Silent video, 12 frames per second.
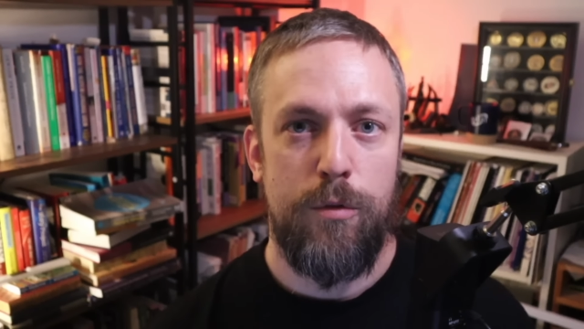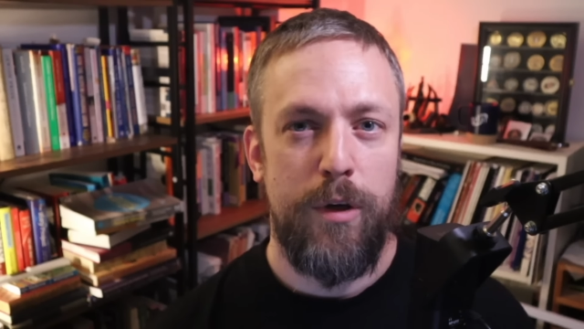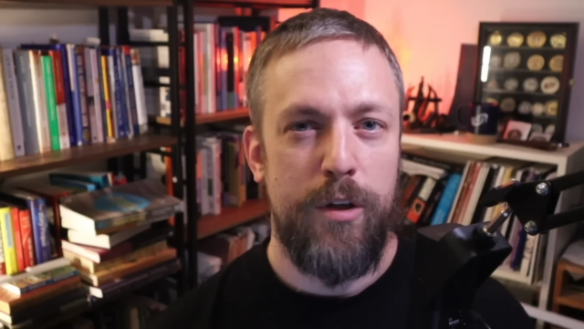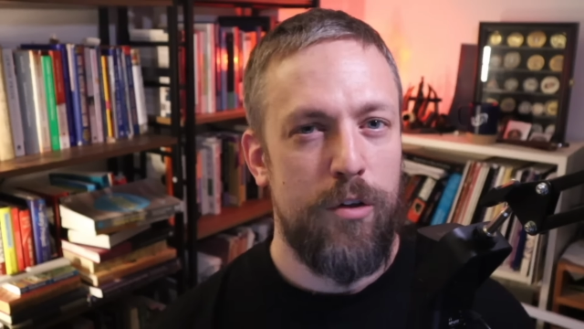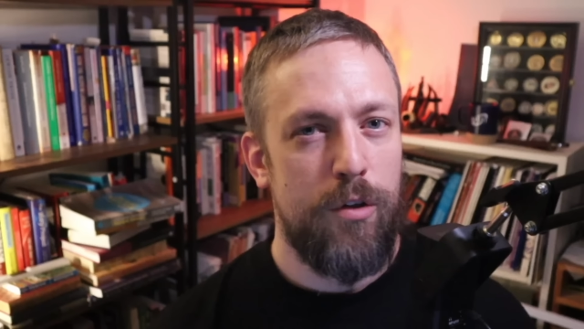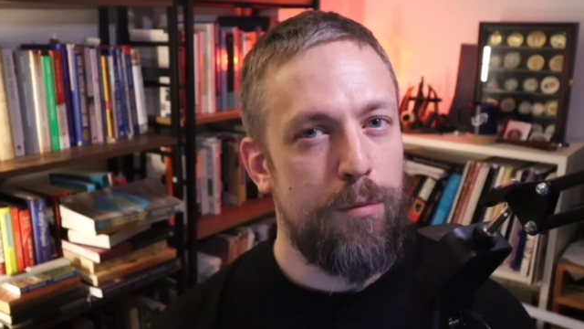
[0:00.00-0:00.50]
but
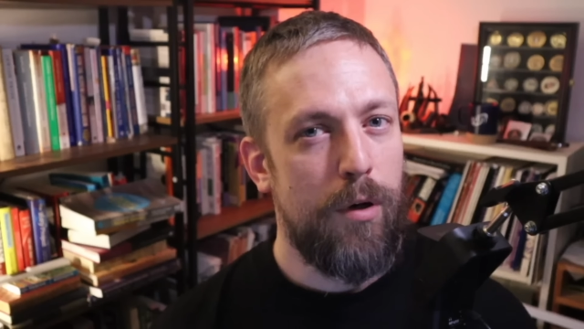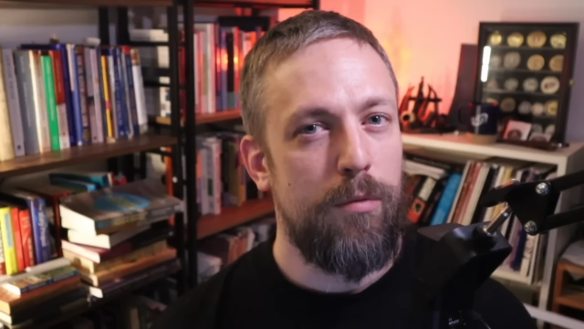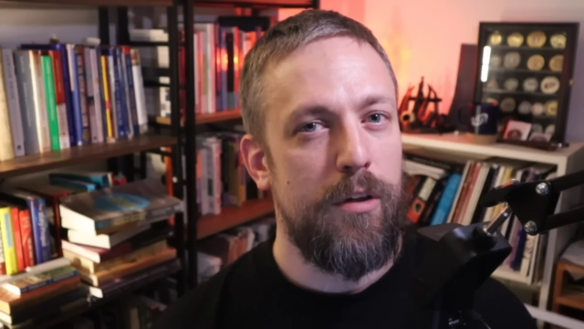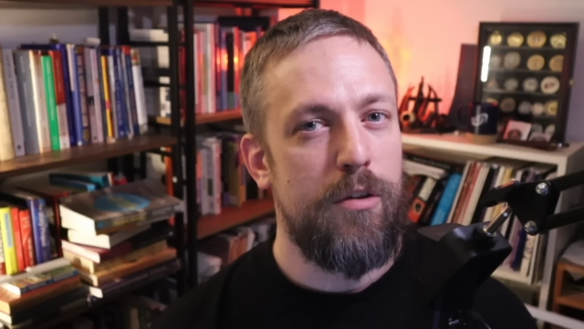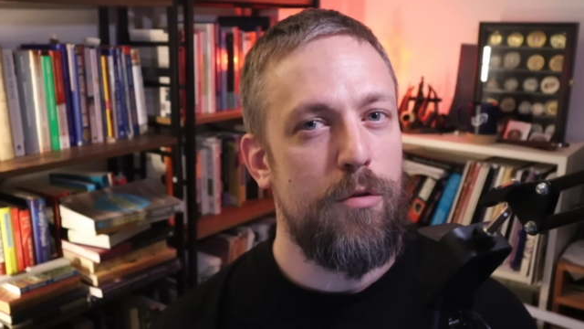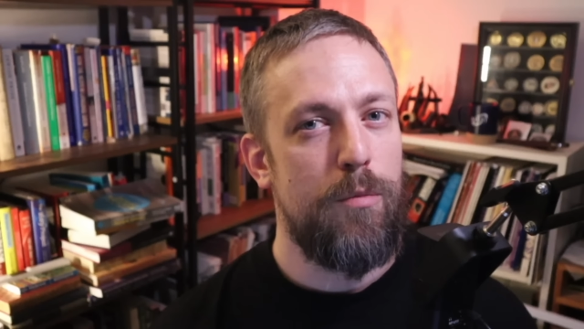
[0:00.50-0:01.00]
you could
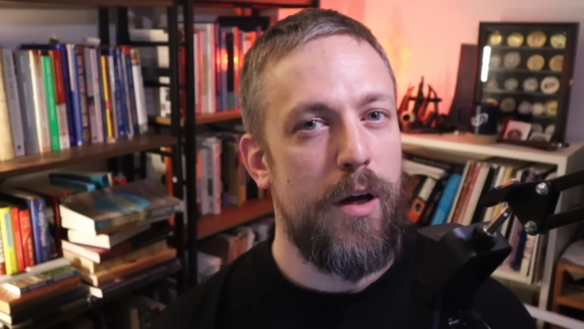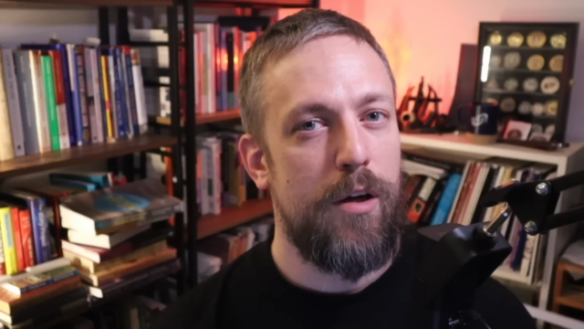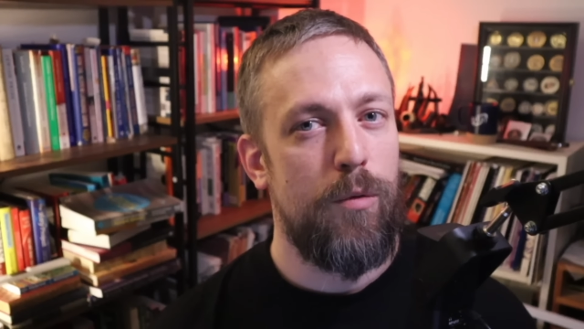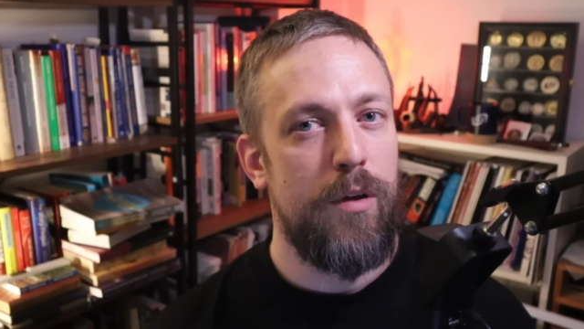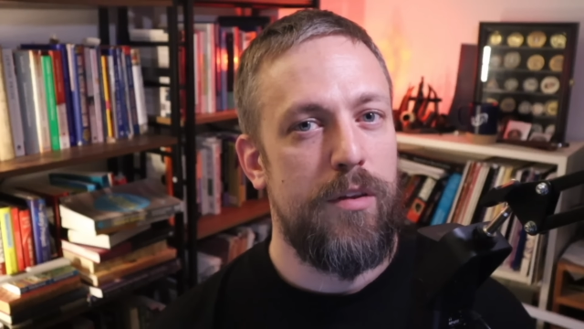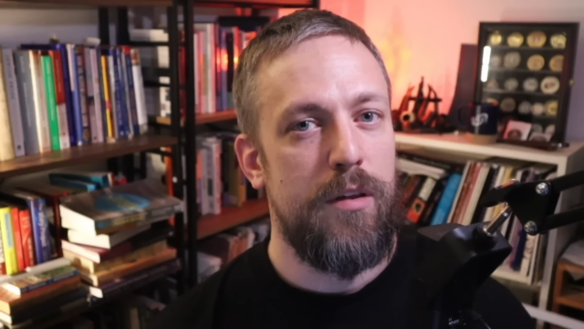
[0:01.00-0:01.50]
probably do better
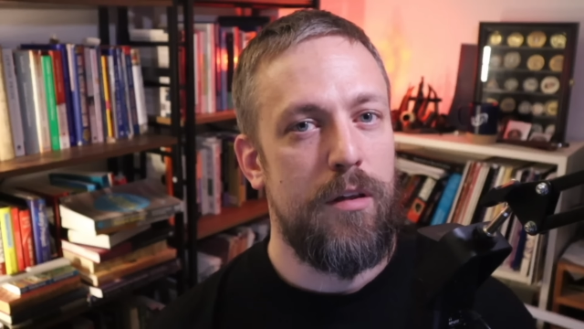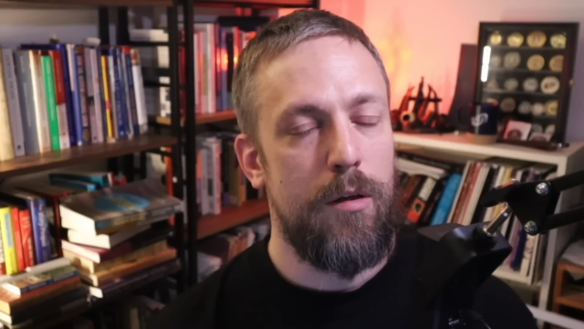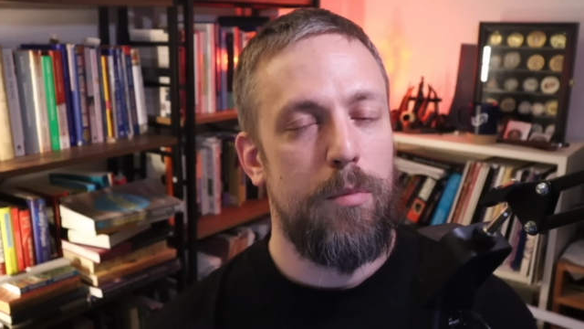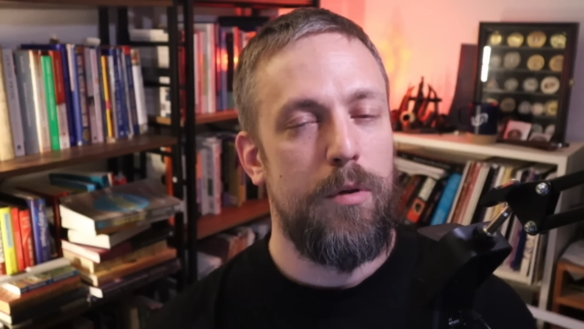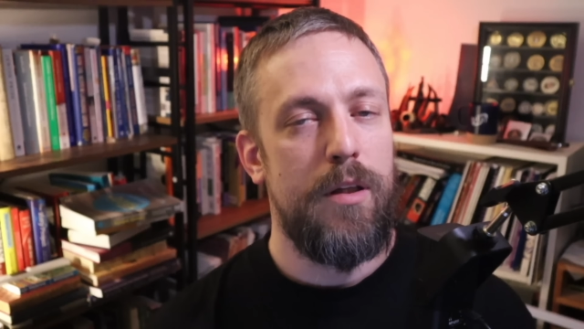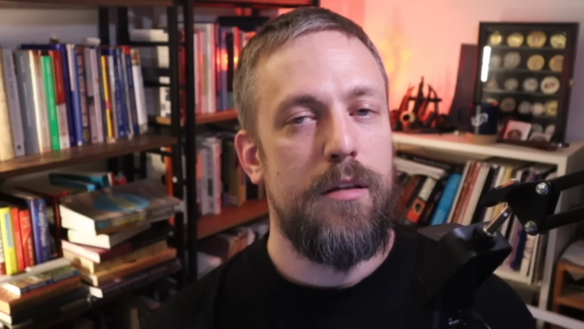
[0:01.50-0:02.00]
with the
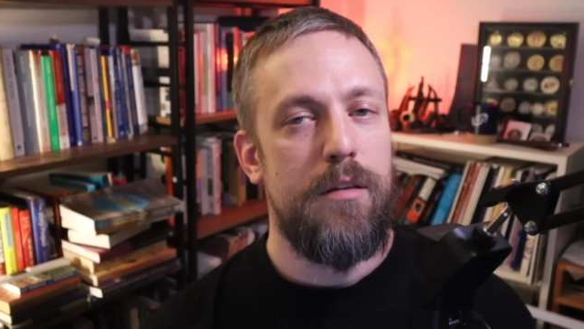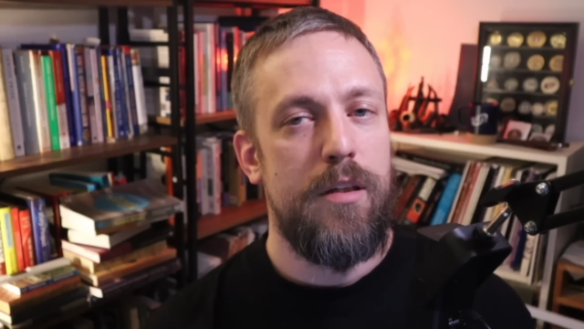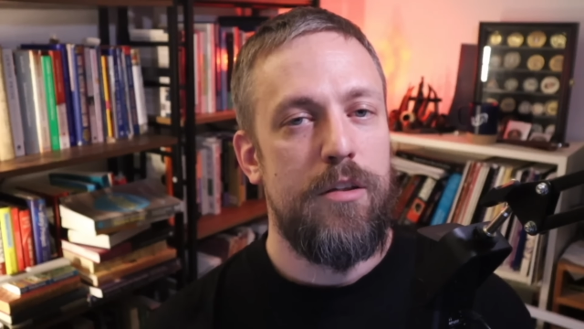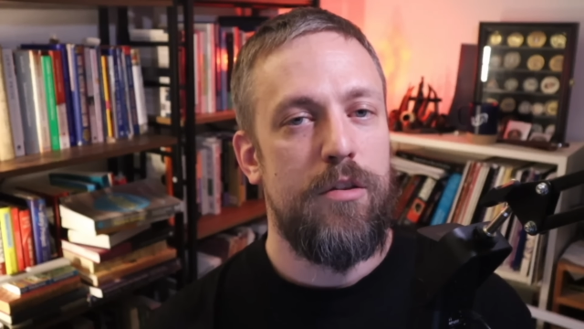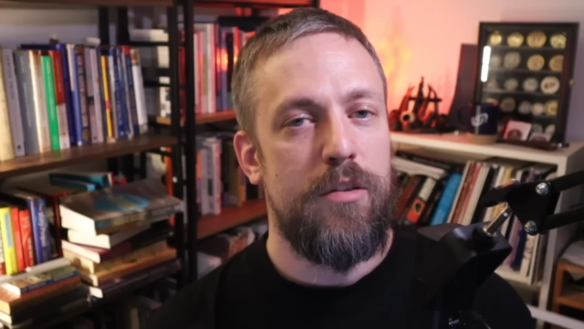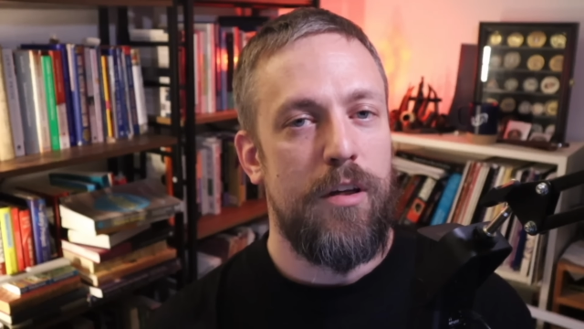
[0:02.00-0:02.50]
complete
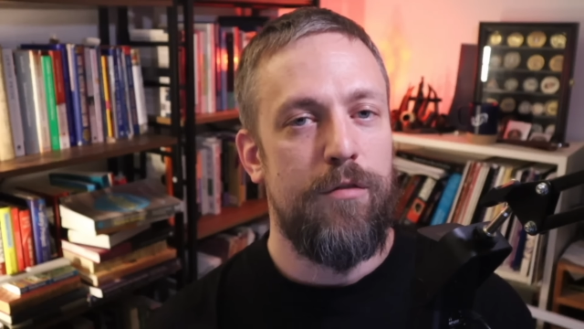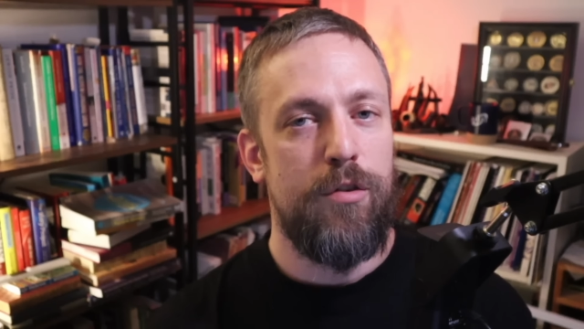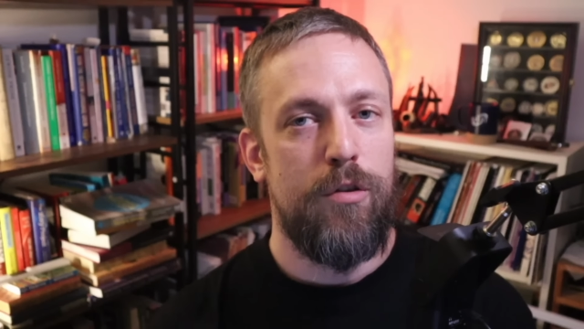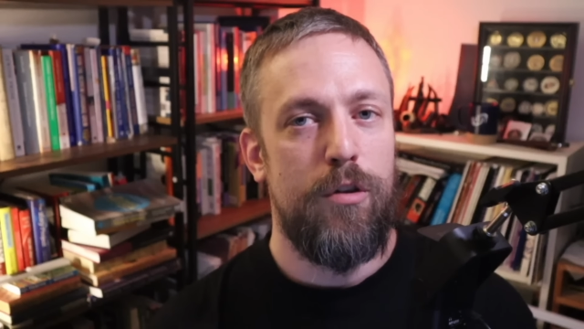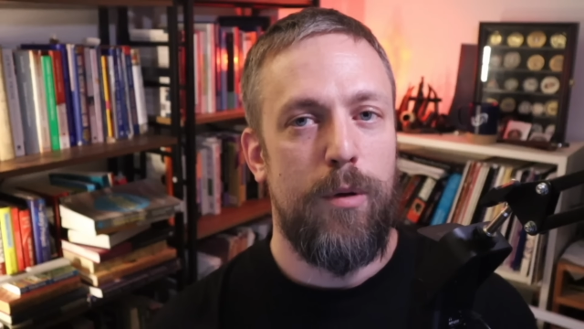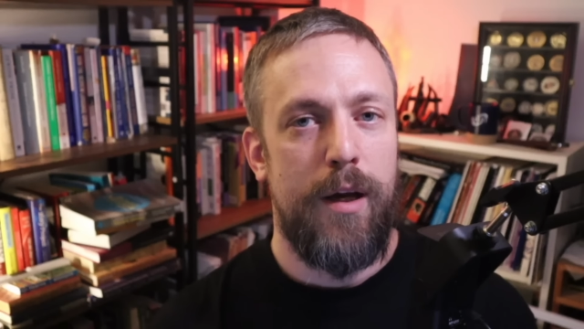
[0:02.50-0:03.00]
Teach Yourself
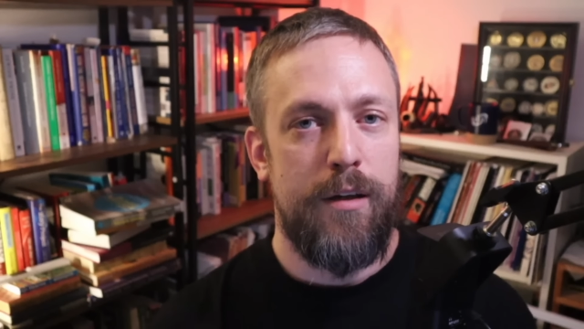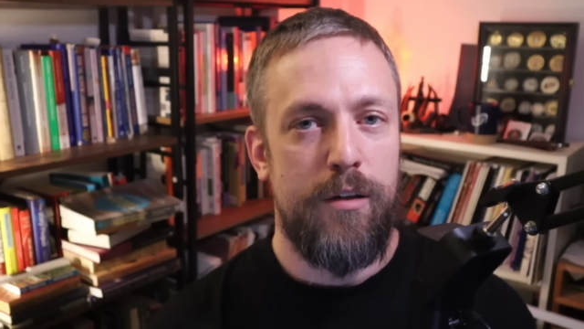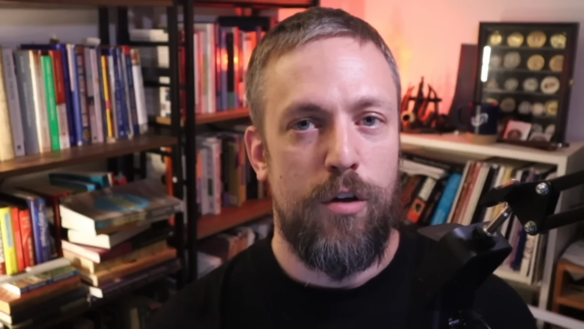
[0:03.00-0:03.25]
Zulu and its